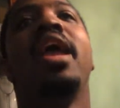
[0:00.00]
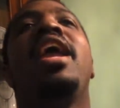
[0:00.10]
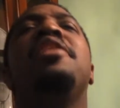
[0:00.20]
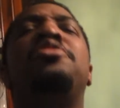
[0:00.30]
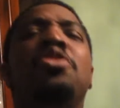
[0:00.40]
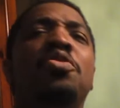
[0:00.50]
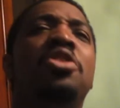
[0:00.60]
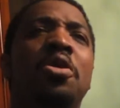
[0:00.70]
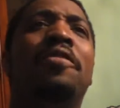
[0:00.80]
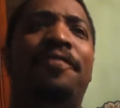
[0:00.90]
And do
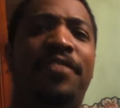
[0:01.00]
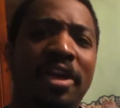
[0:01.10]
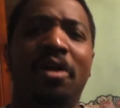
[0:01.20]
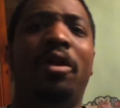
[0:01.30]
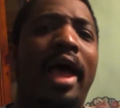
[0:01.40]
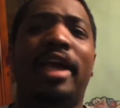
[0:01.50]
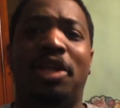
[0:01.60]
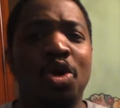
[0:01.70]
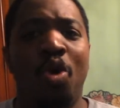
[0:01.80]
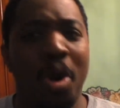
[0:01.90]
you feel
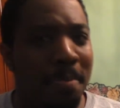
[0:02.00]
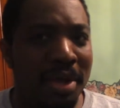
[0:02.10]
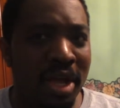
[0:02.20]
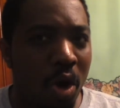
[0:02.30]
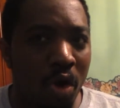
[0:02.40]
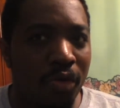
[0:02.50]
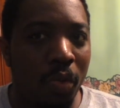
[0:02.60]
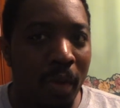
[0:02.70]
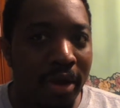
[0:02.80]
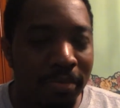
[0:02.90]
like you are being
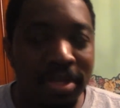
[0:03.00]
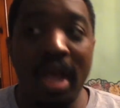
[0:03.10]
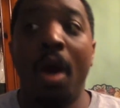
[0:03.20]
overwhelmed?